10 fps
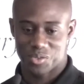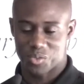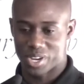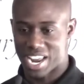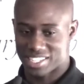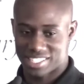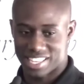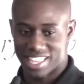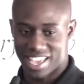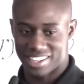when I
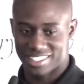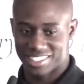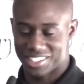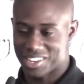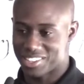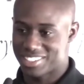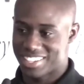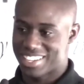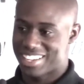say that, you know.